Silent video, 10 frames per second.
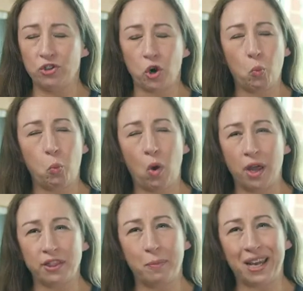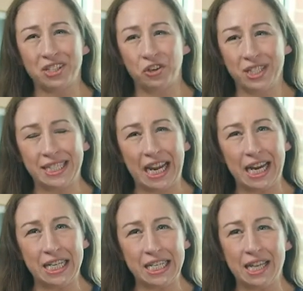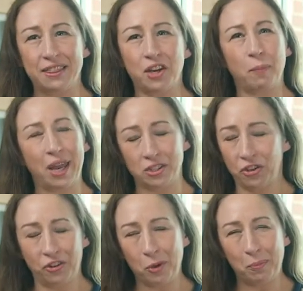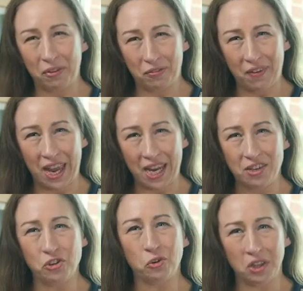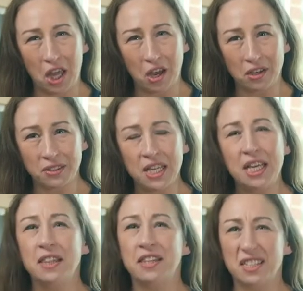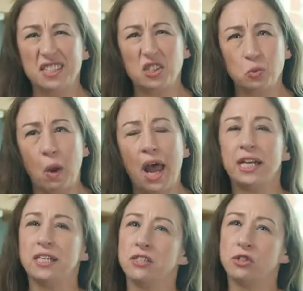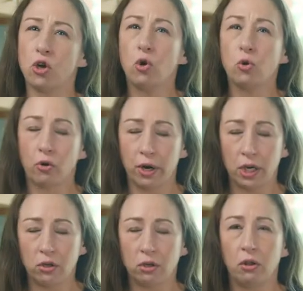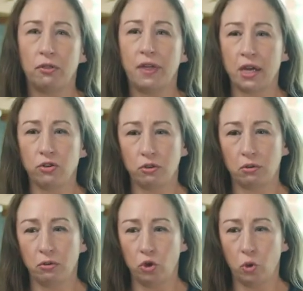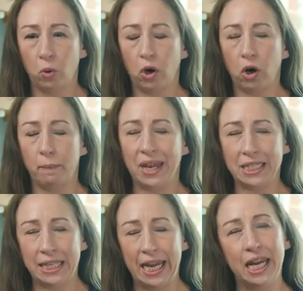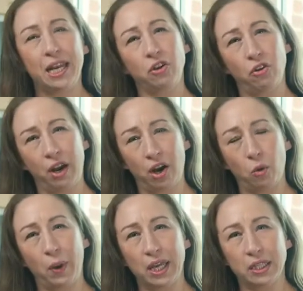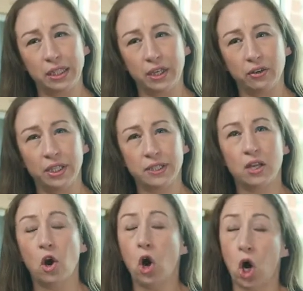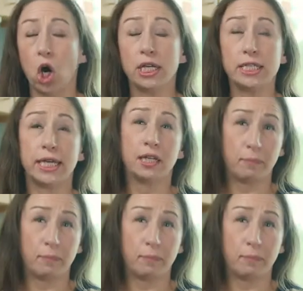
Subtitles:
don't want the bacteria dining at their bacterial buffet in your lungs. This is why it so critical that you are maintaining your airway clearance on a daily